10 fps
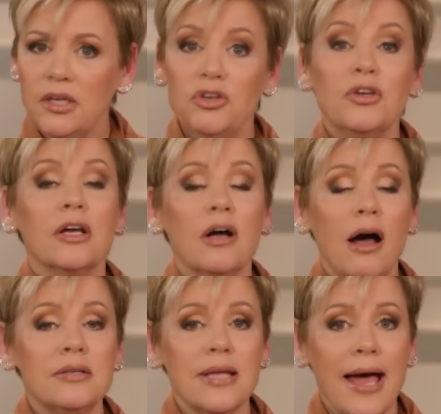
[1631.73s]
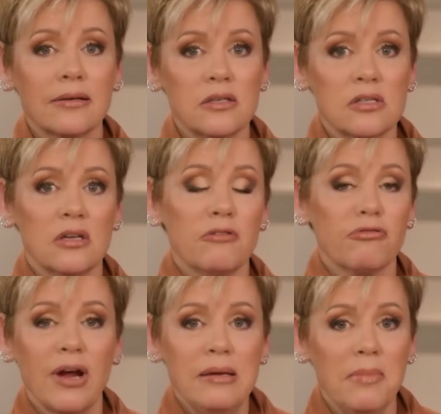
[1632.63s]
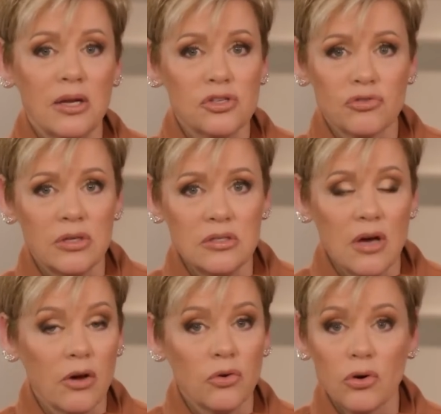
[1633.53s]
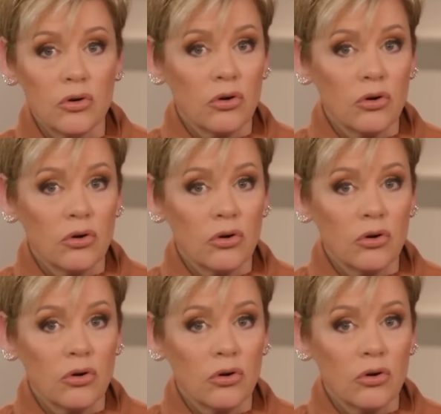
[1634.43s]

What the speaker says: You can contact us at DufresneMinistries.org